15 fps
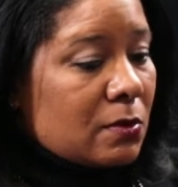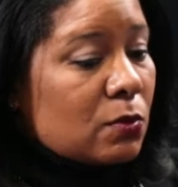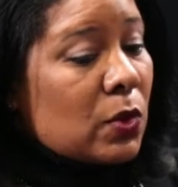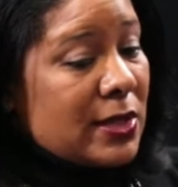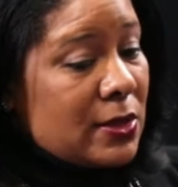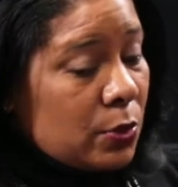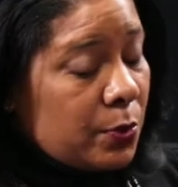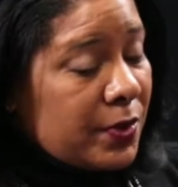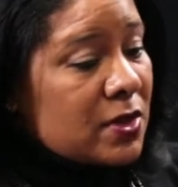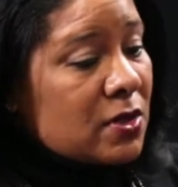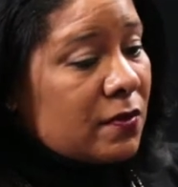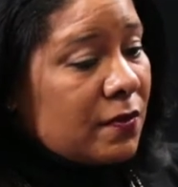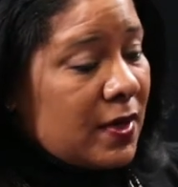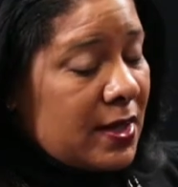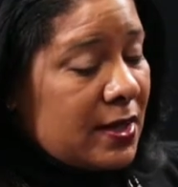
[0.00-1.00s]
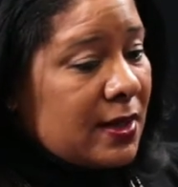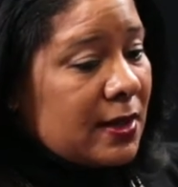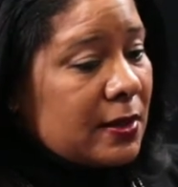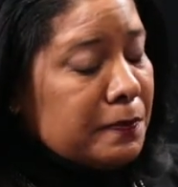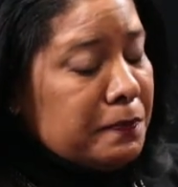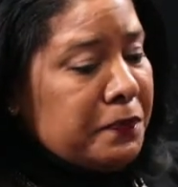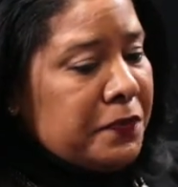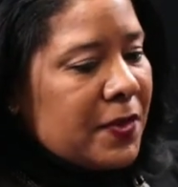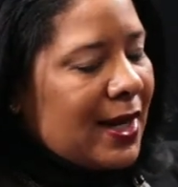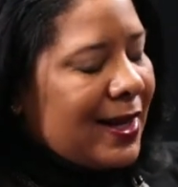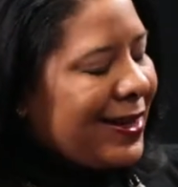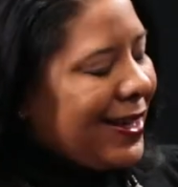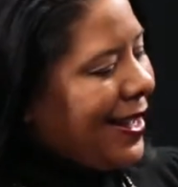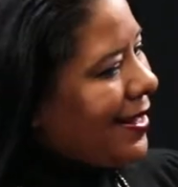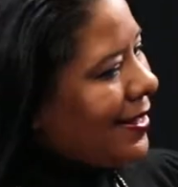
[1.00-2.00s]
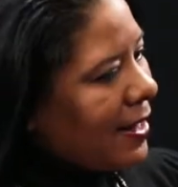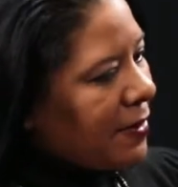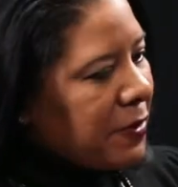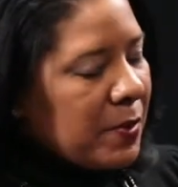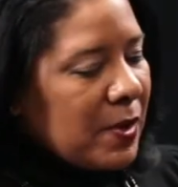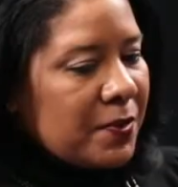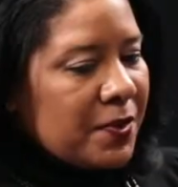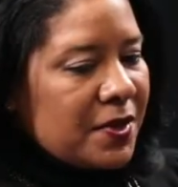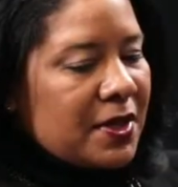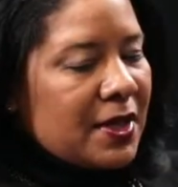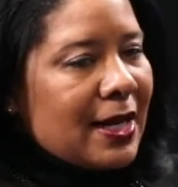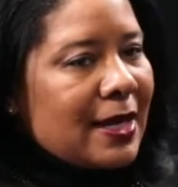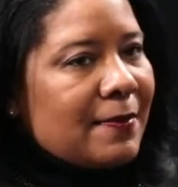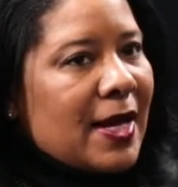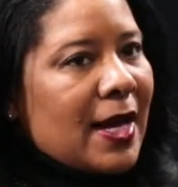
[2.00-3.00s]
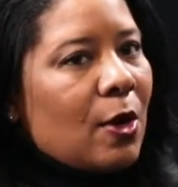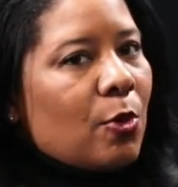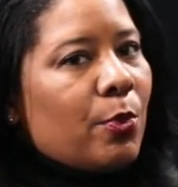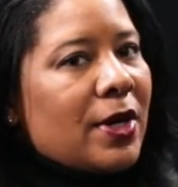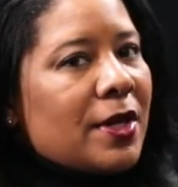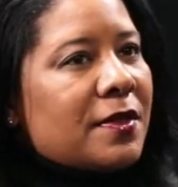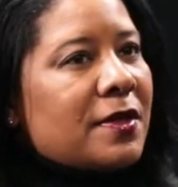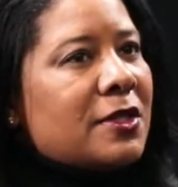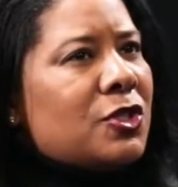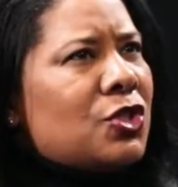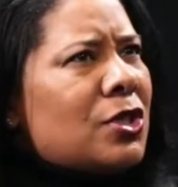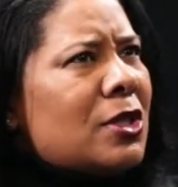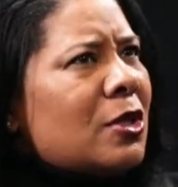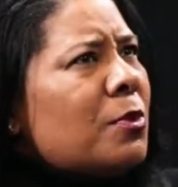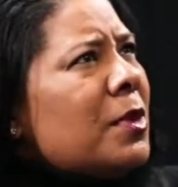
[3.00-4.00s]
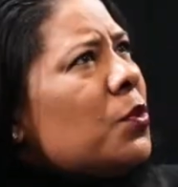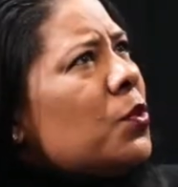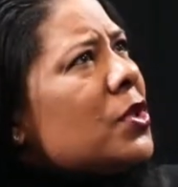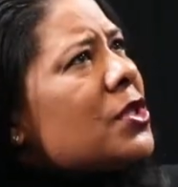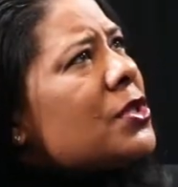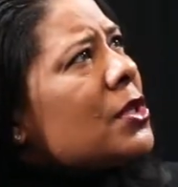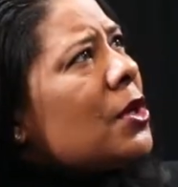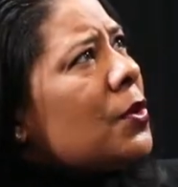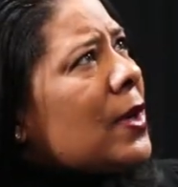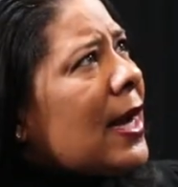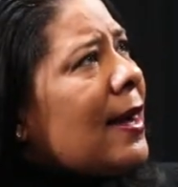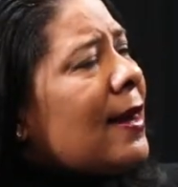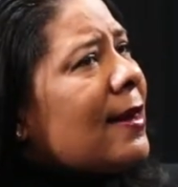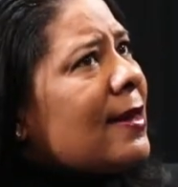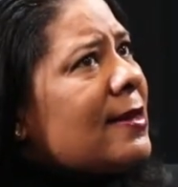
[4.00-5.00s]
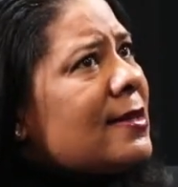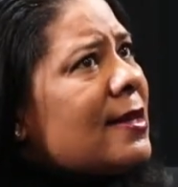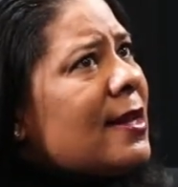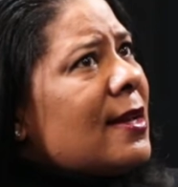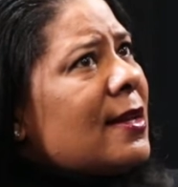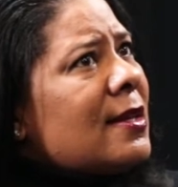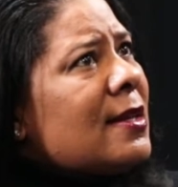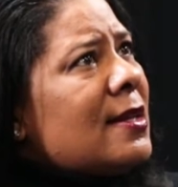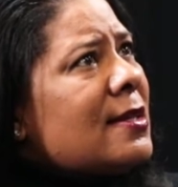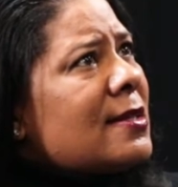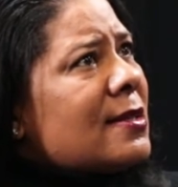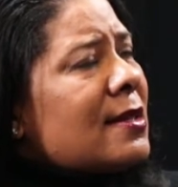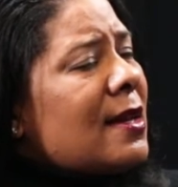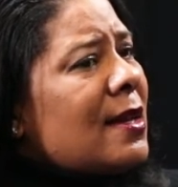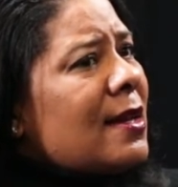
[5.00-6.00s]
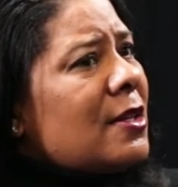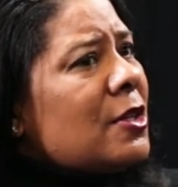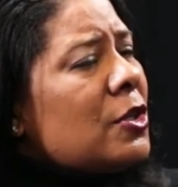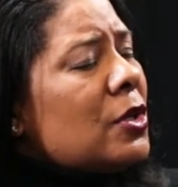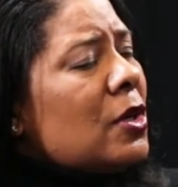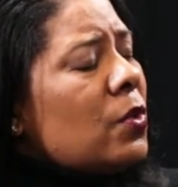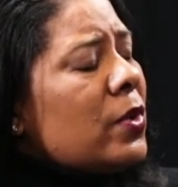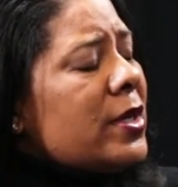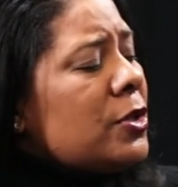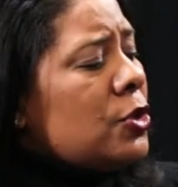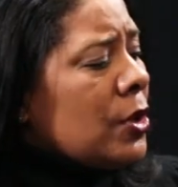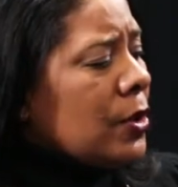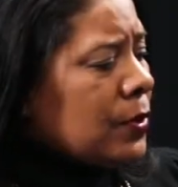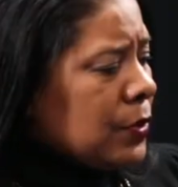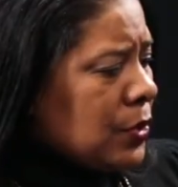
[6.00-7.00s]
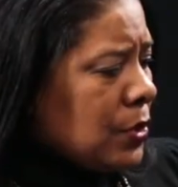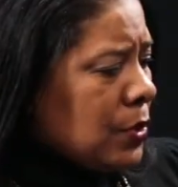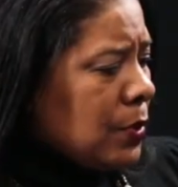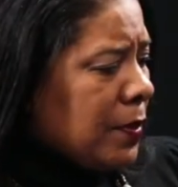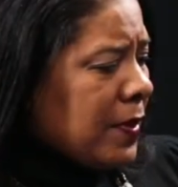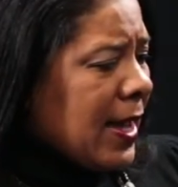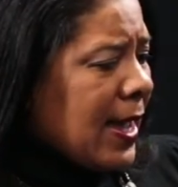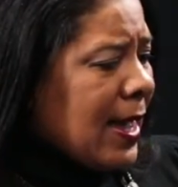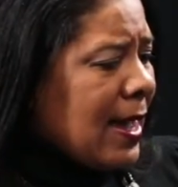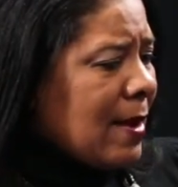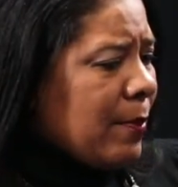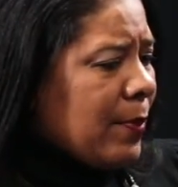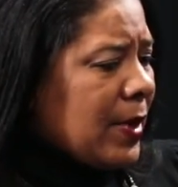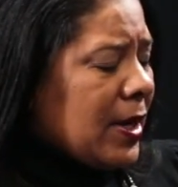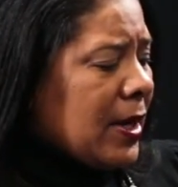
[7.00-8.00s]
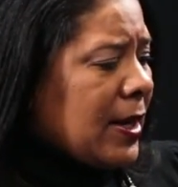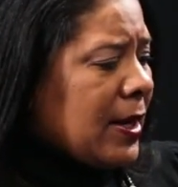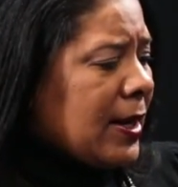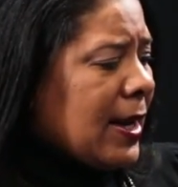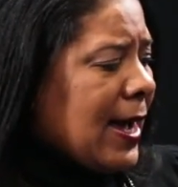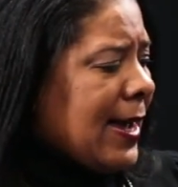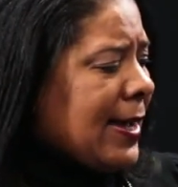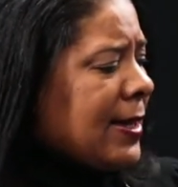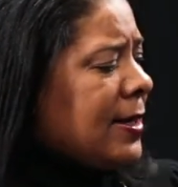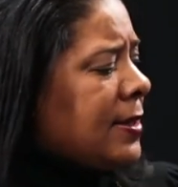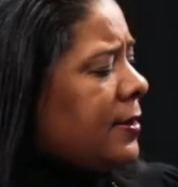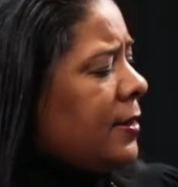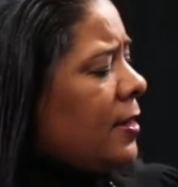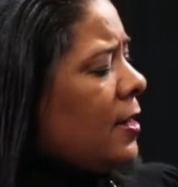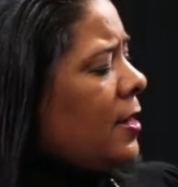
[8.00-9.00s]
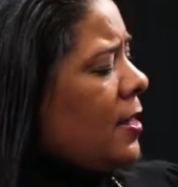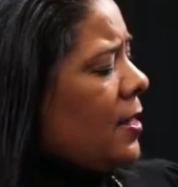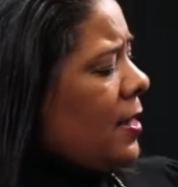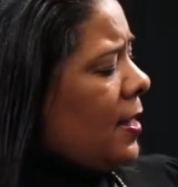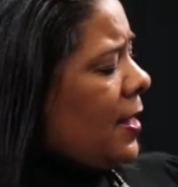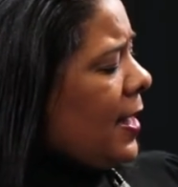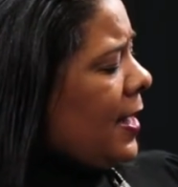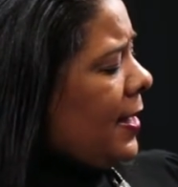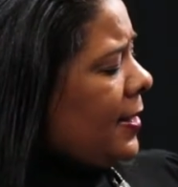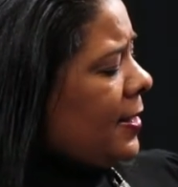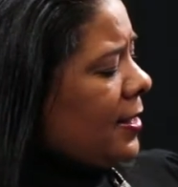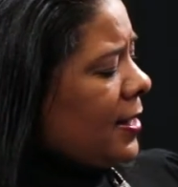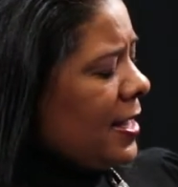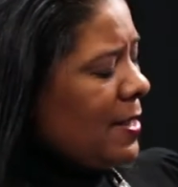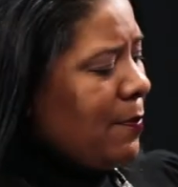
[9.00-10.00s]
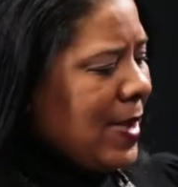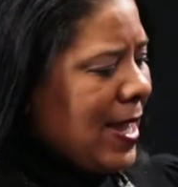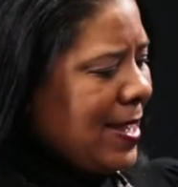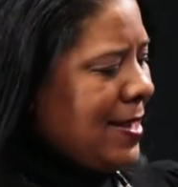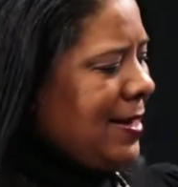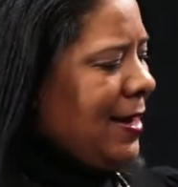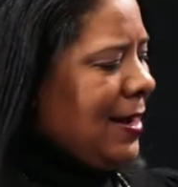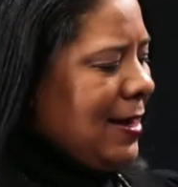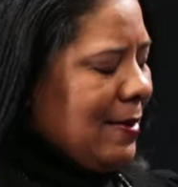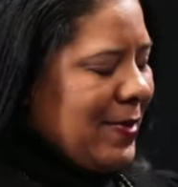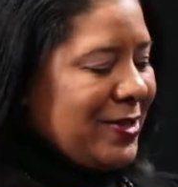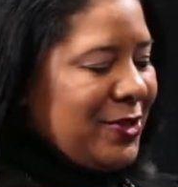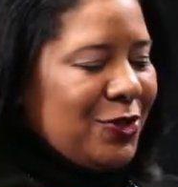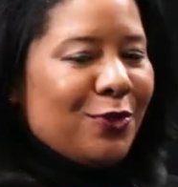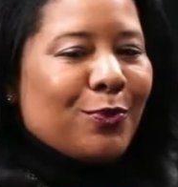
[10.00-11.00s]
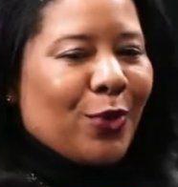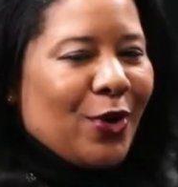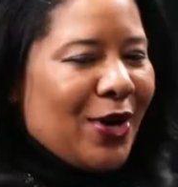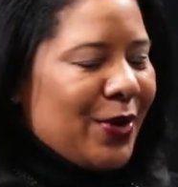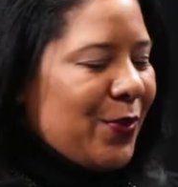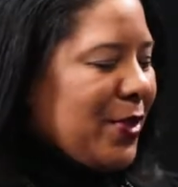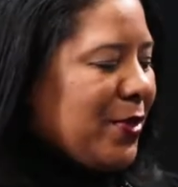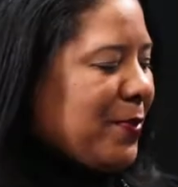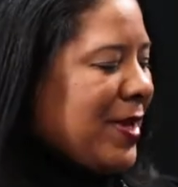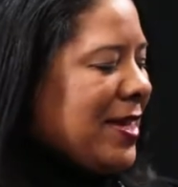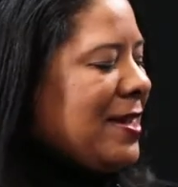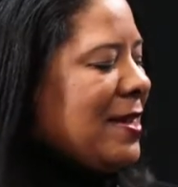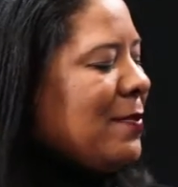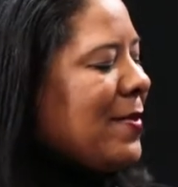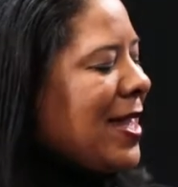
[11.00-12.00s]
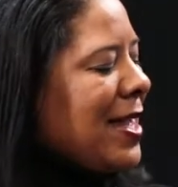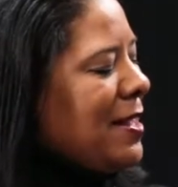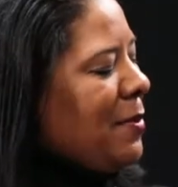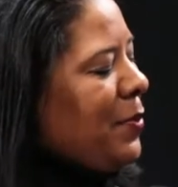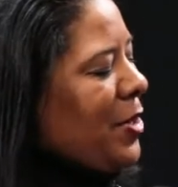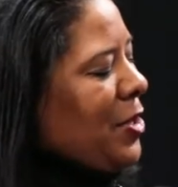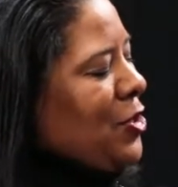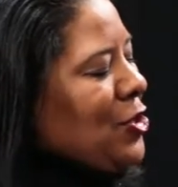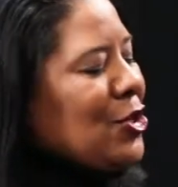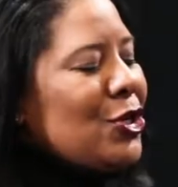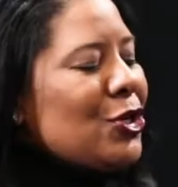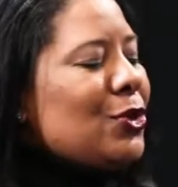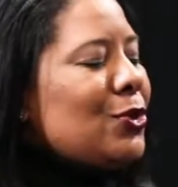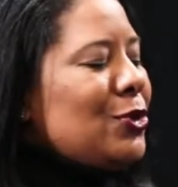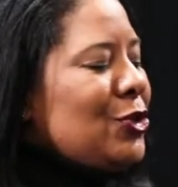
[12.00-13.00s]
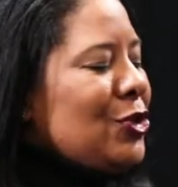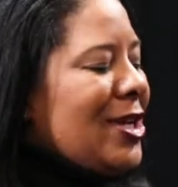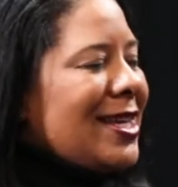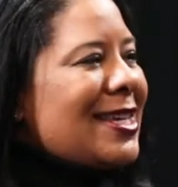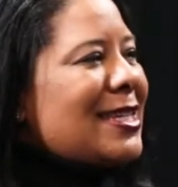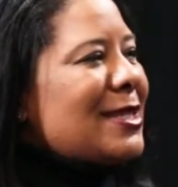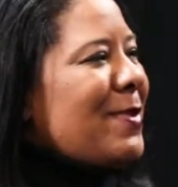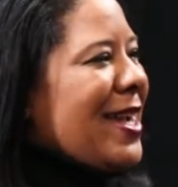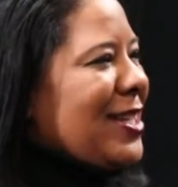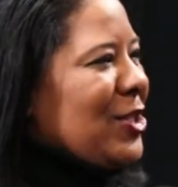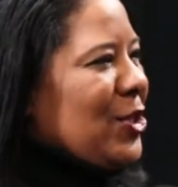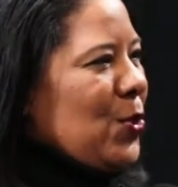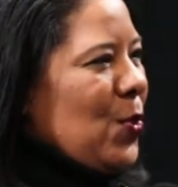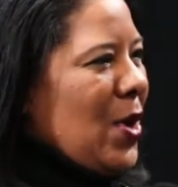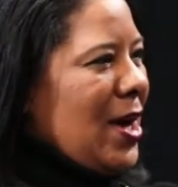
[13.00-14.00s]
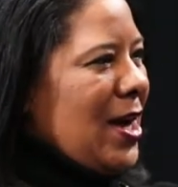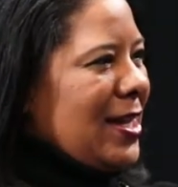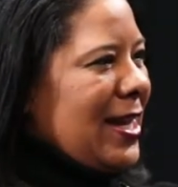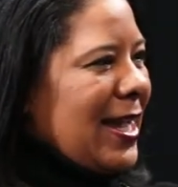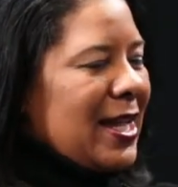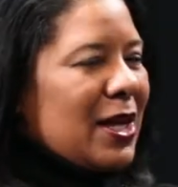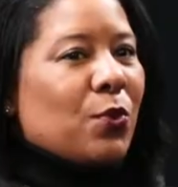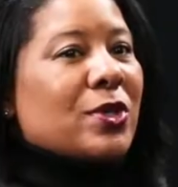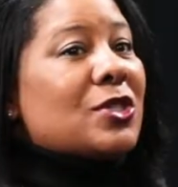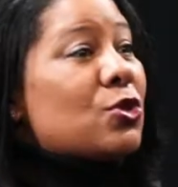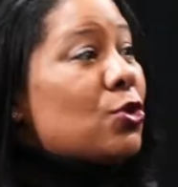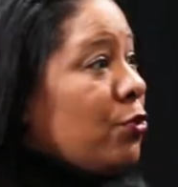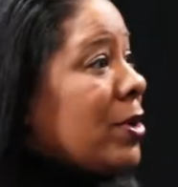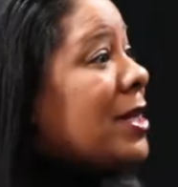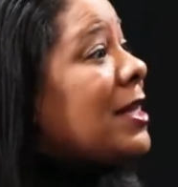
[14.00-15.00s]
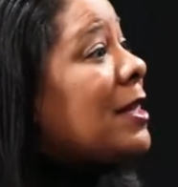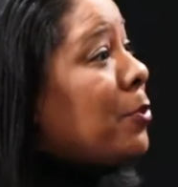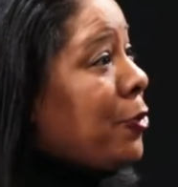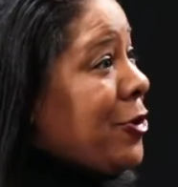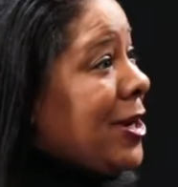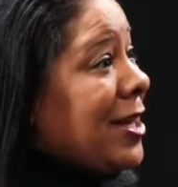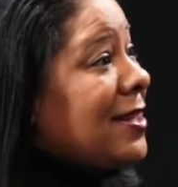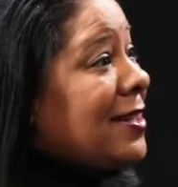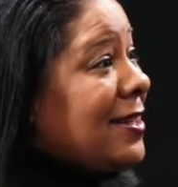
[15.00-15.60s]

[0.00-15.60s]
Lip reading: Western Pennsylvania. I cannot remember the name now, but the gentleman was so kind, and he said, "You know, we don't do that, but I can." He made up, I should have brought it with me. He made up a huge Nikki's Magic Wand, like it was 3D printed.